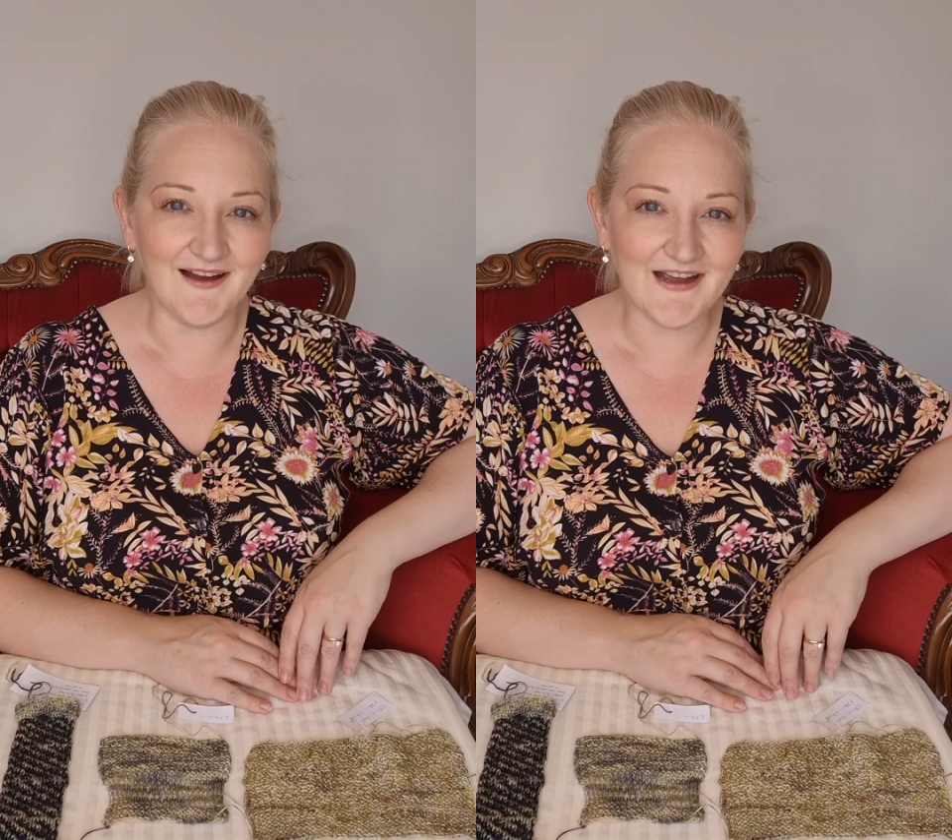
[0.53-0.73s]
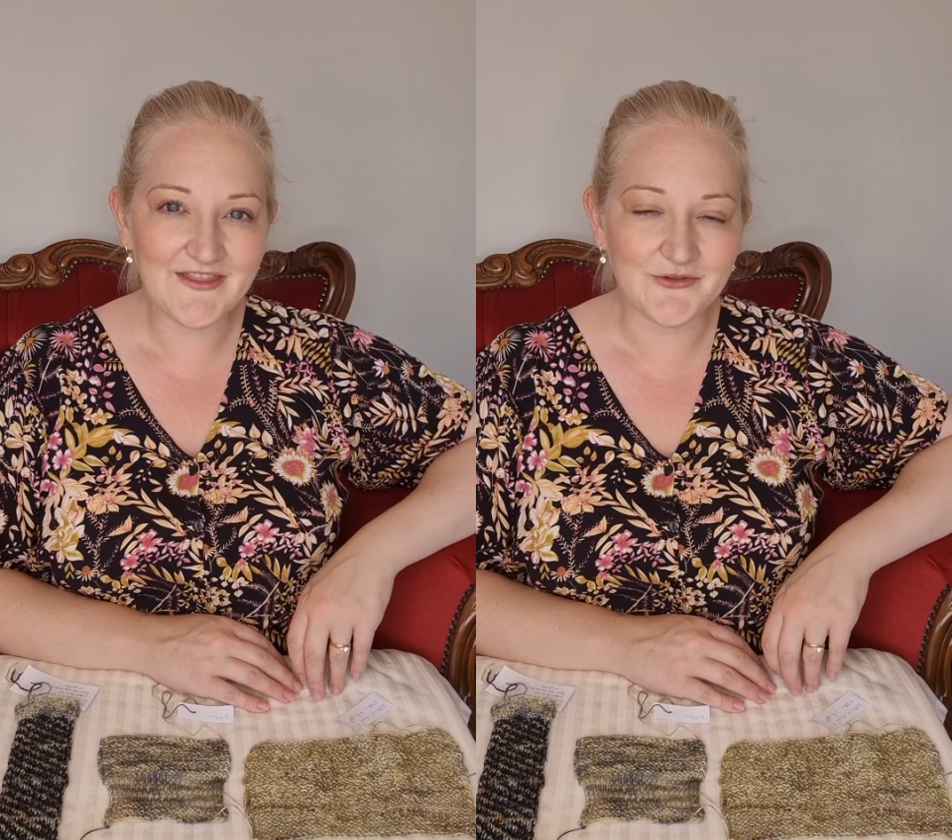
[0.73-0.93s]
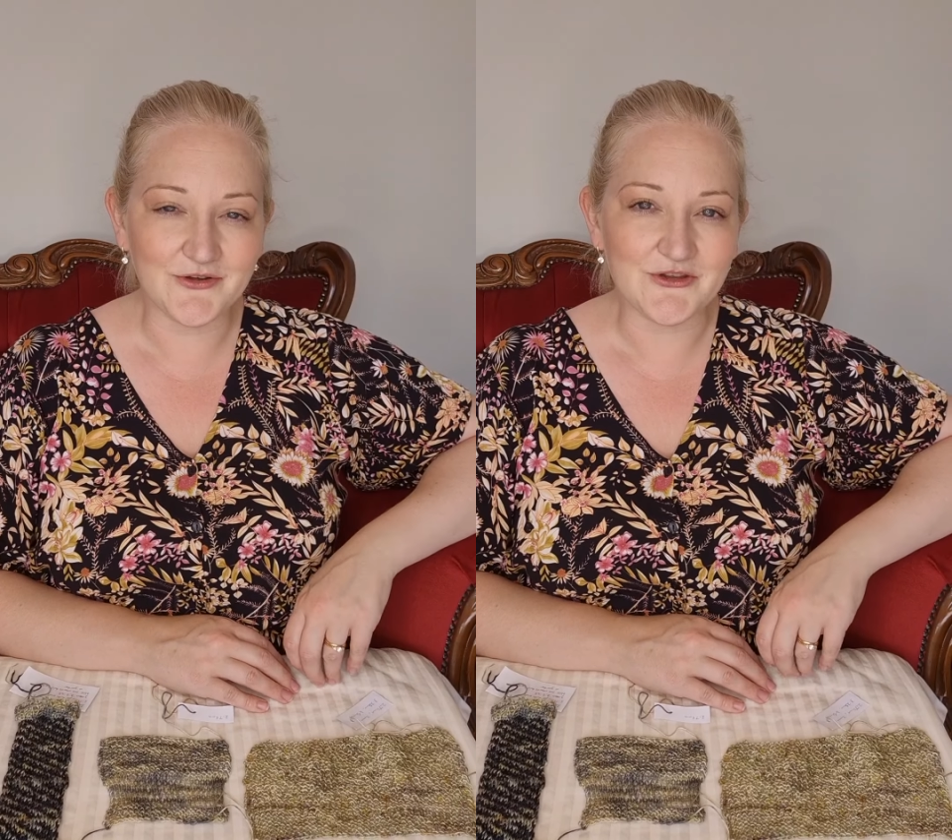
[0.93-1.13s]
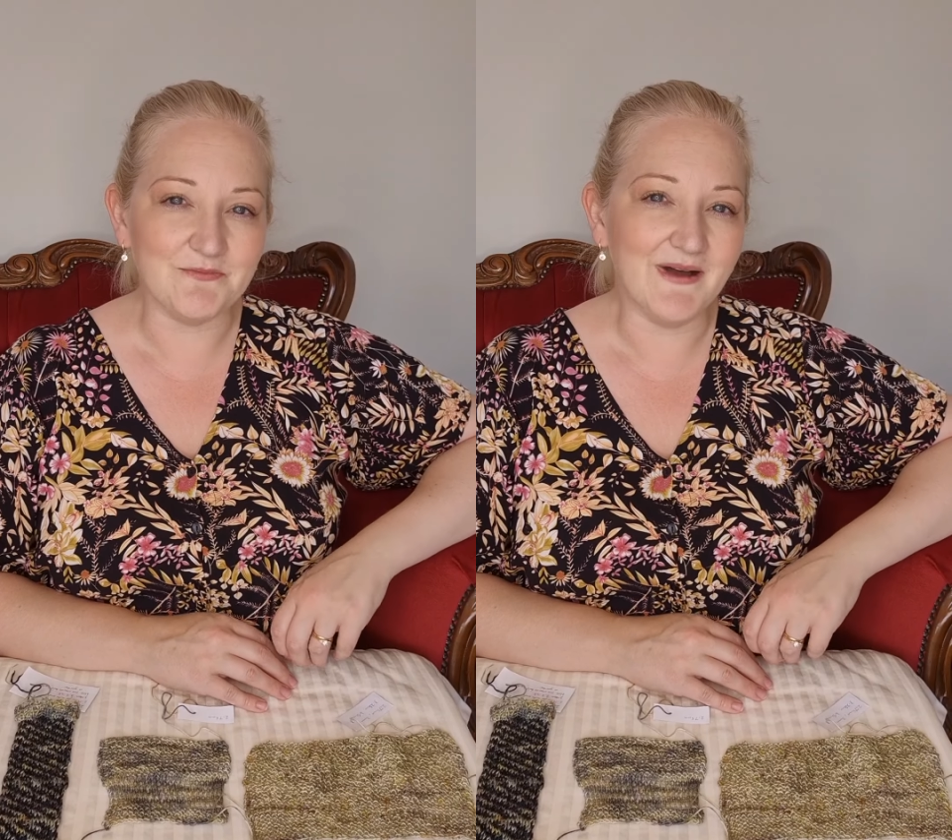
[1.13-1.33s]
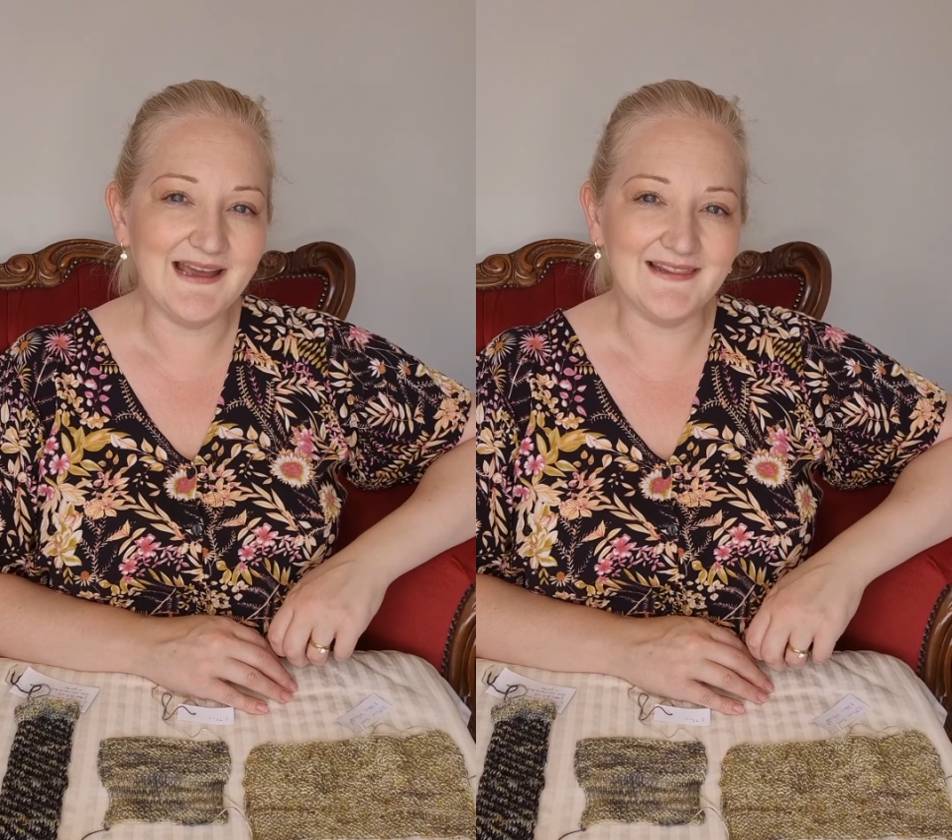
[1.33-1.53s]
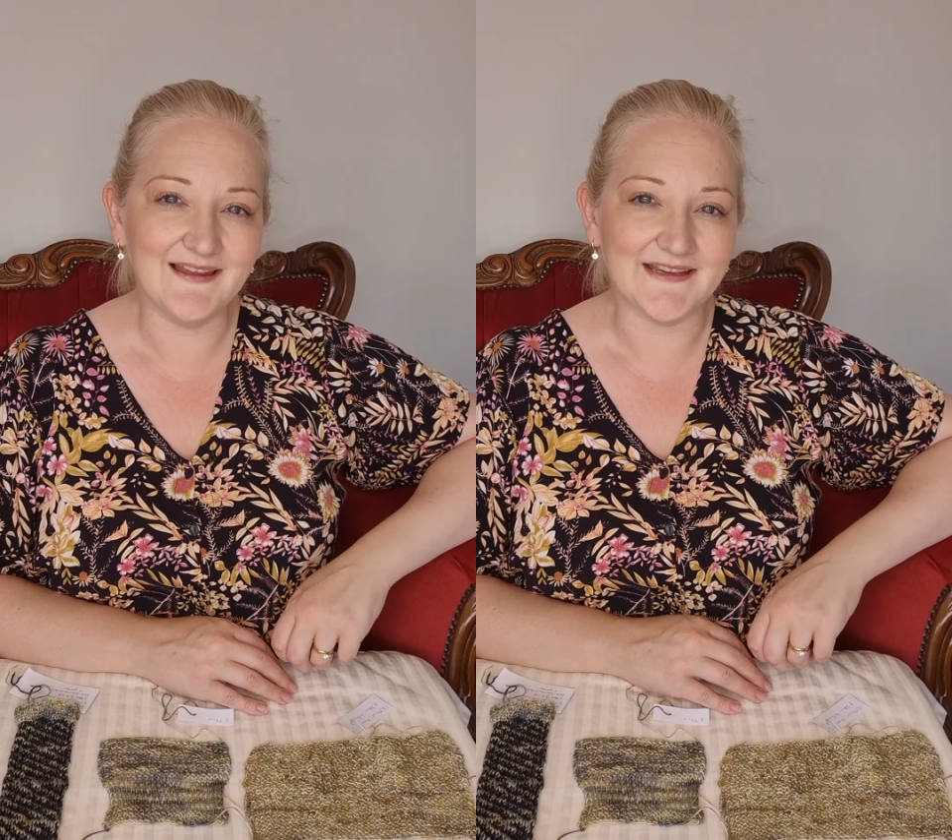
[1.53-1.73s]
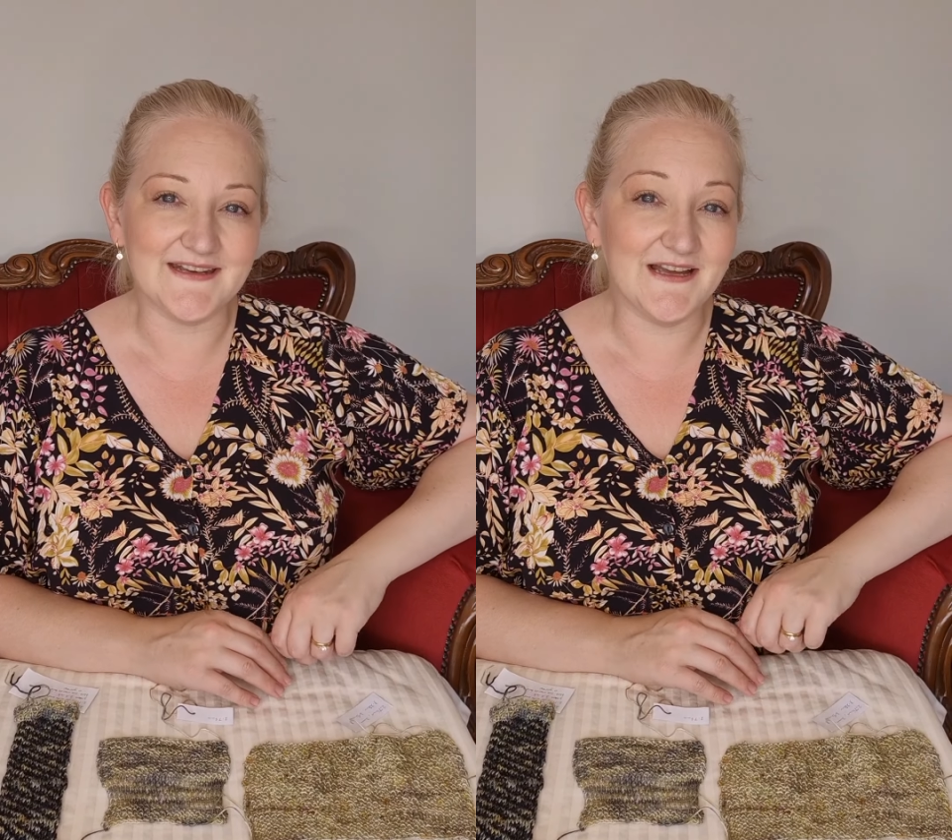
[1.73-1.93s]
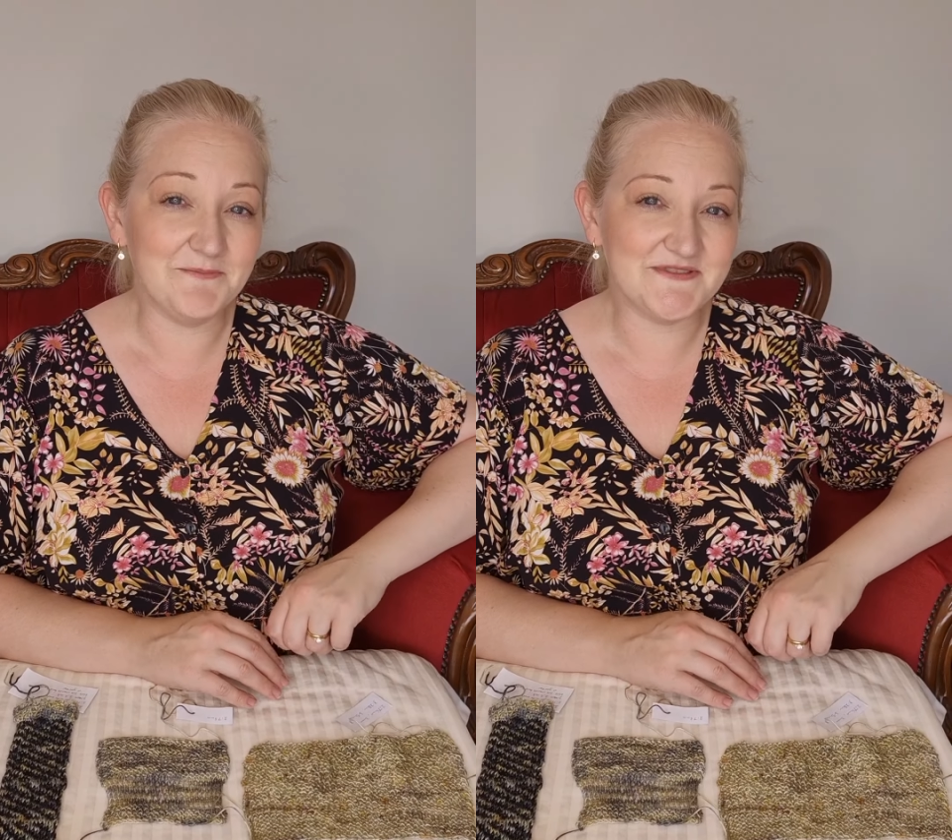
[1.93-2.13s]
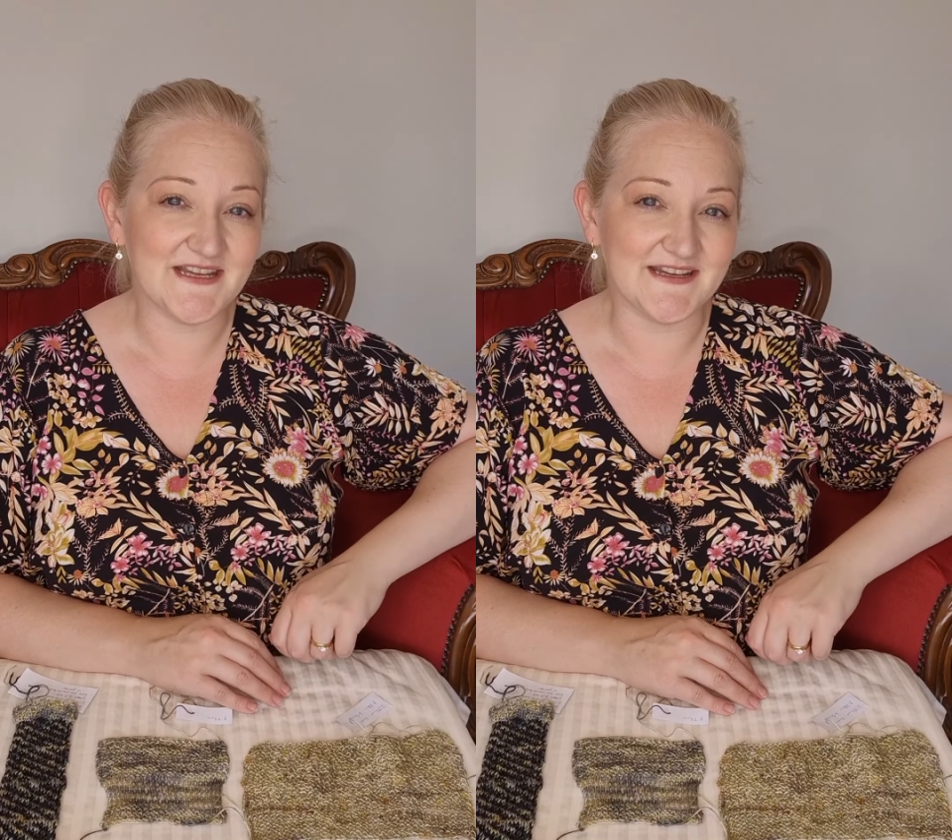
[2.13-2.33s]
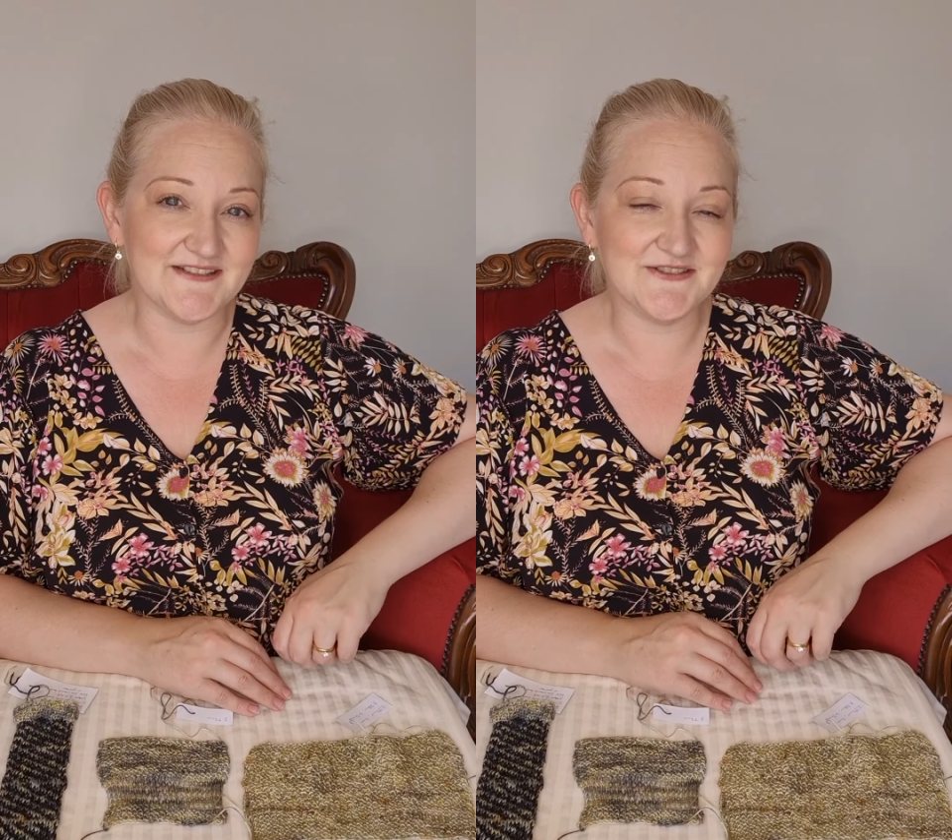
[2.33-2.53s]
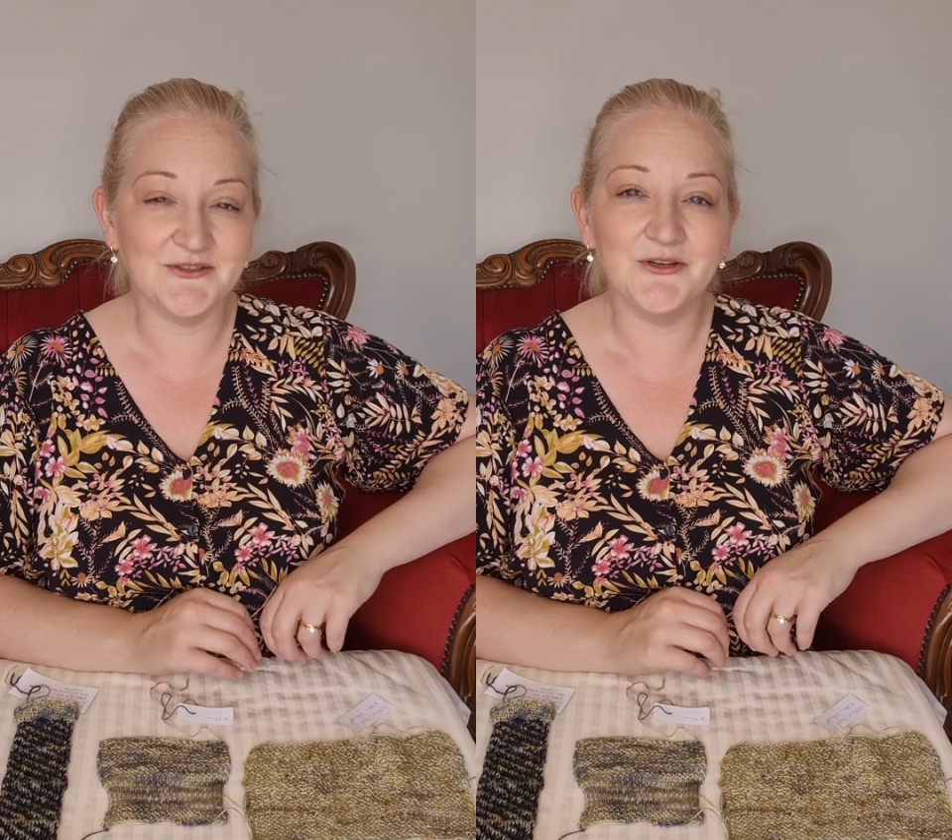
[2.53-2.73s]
I thought you might like an update